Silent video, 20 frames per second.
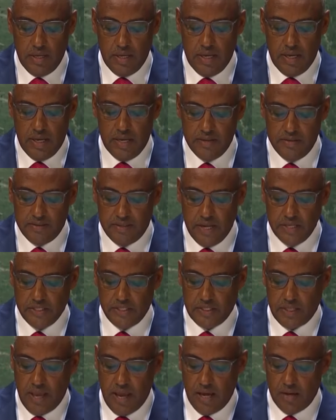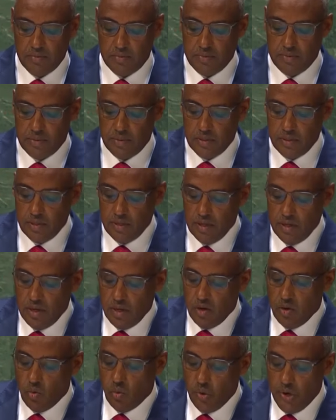in such times,
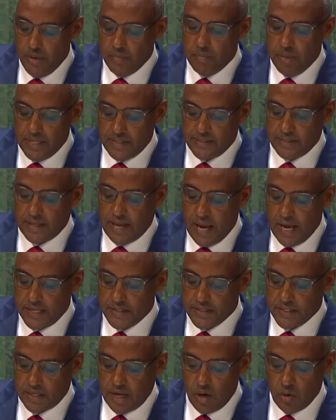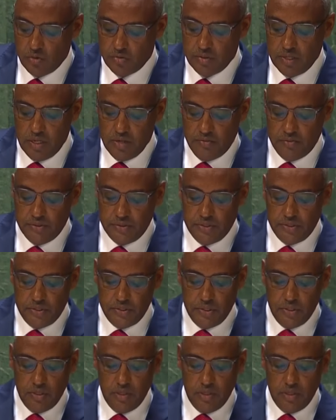we must ask ourselves,